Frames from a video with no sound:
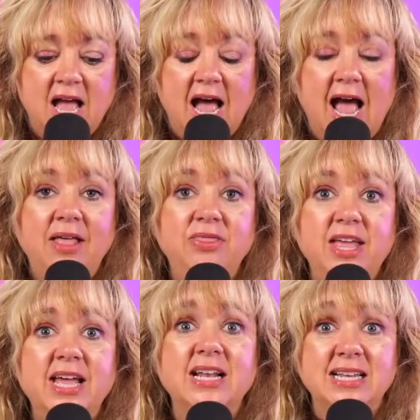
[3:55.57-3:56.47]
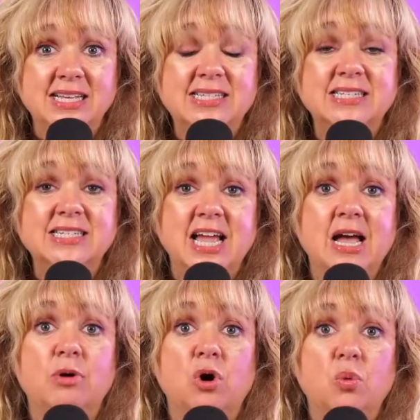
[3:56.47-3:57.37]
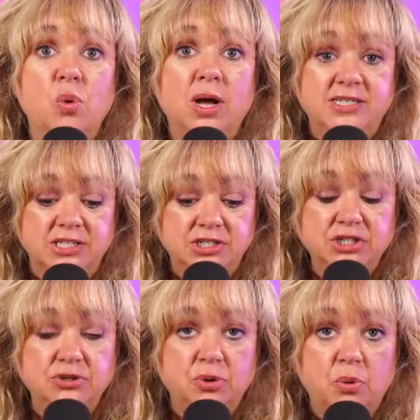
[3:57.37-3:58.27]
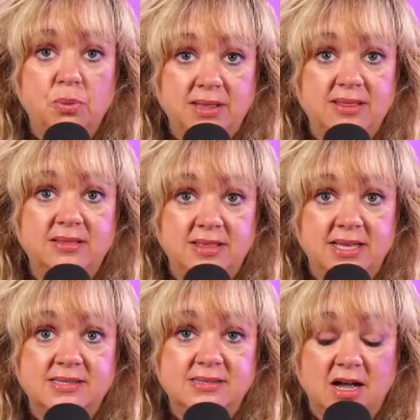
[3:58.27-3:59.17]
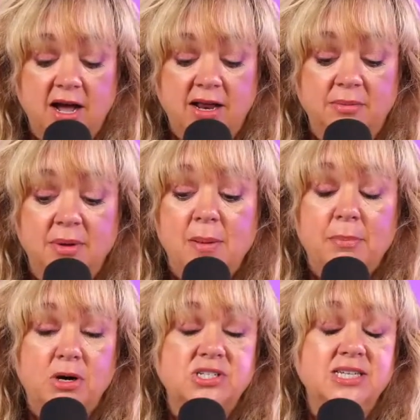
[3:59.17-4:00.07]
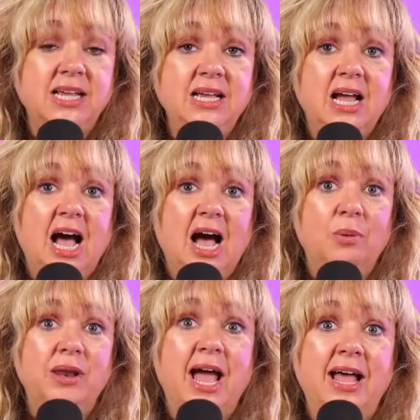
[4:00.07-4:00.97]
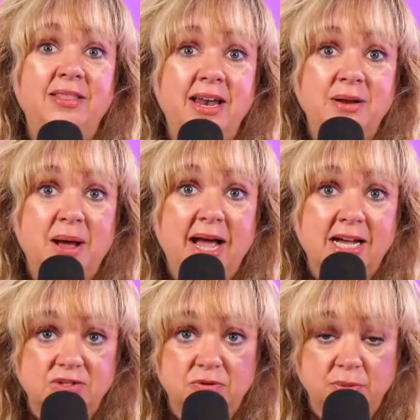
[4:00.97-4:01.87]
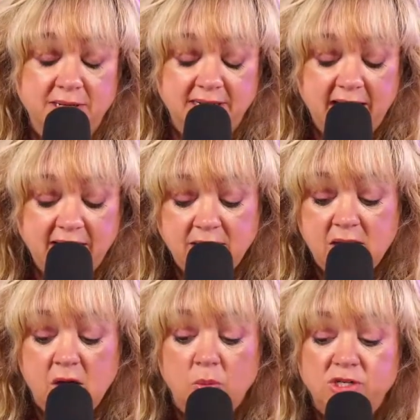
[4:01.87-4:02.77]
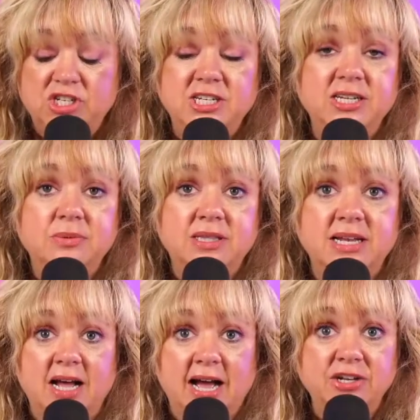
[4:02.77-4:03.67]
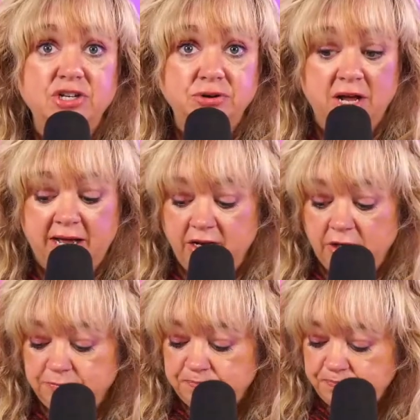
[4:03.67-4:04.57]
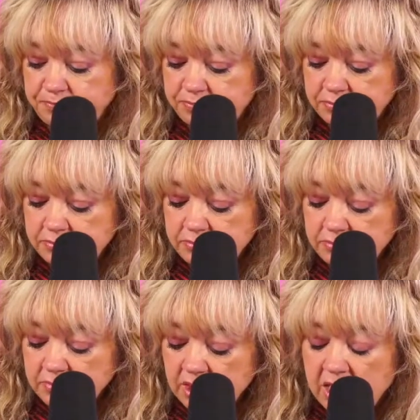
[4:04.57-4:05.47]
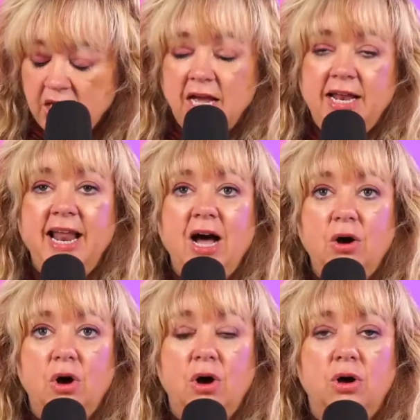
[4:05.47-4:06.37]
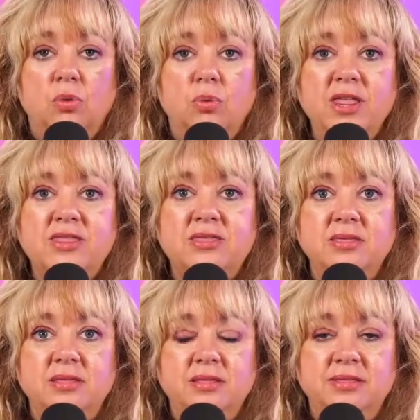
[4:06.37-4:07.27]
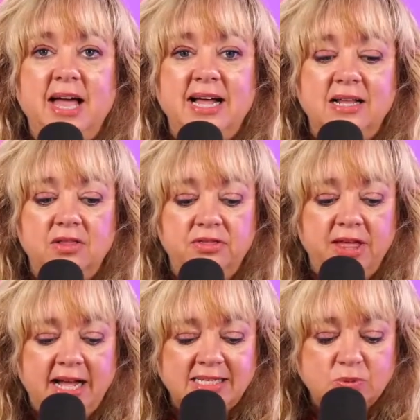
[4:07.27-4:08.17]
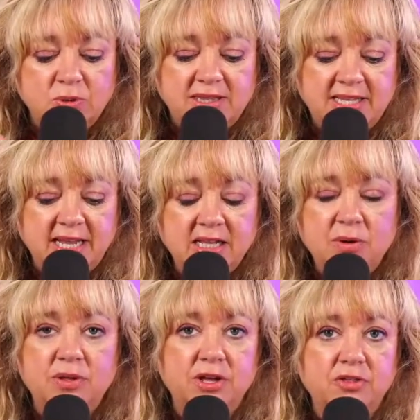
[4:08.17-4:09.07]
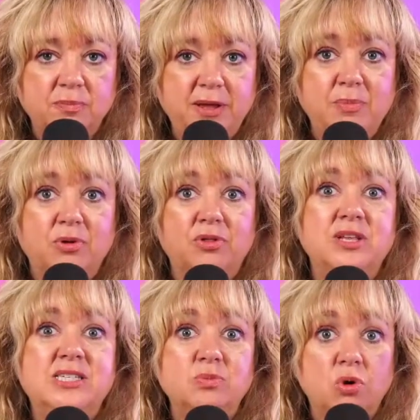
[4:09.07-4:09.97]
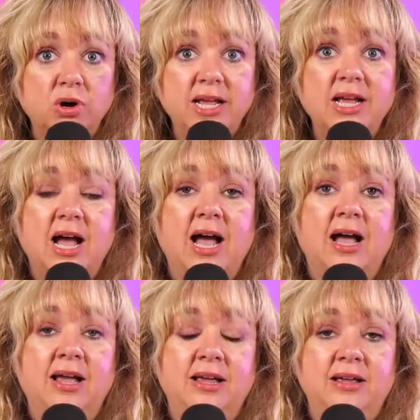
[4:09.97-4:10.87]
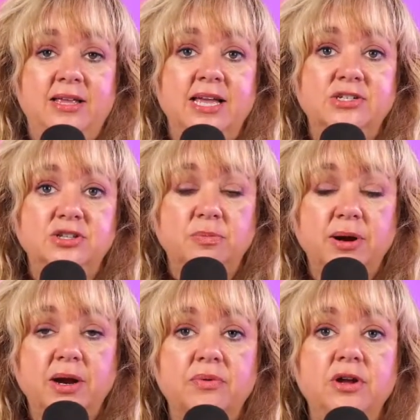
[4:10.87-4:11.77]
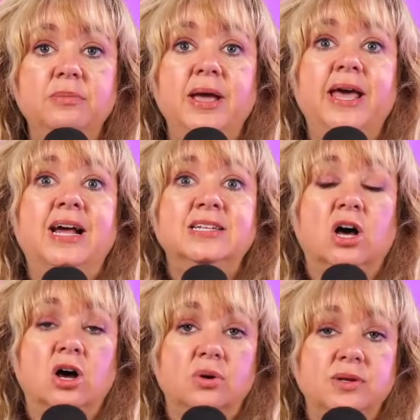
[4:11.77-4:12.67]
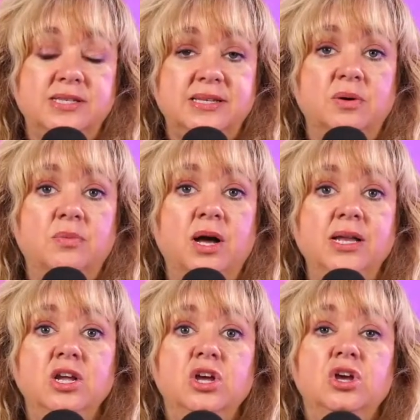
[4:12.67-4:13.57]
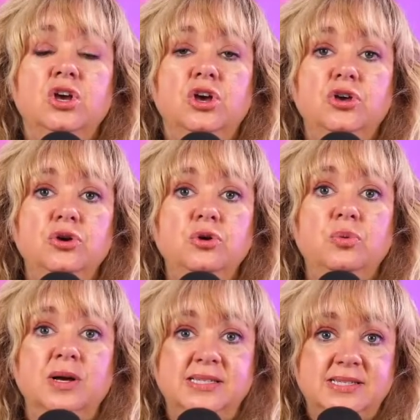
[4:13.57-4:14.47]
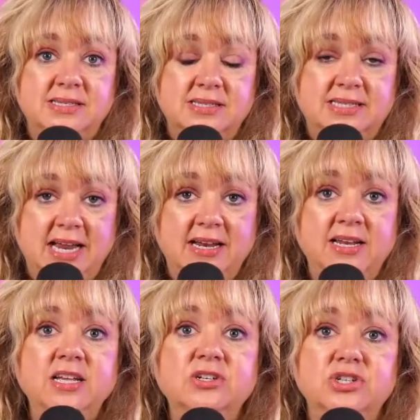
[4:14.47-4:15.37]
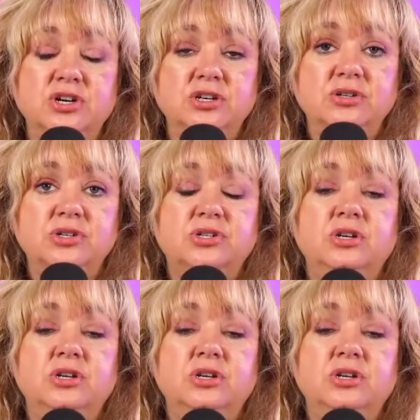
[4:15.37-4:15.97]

And then listen to him on what to do with this item. Personally, I wouldn't have had that in my house for one day. What she did with it, do not know. Now, with that that's with dealing with other people. This morning I get to the prayer room and I talk with someone who was standing in church